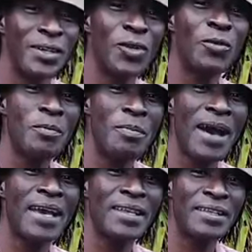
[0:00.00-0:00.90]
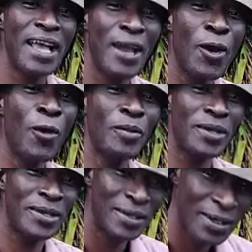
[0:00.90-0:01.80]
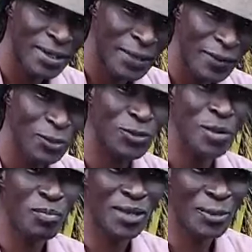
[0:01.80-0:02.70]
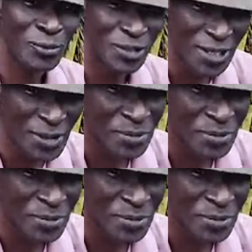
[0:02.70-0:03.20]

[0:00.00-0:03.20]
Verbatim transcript: you know, by Naomi. That's how they pronounce the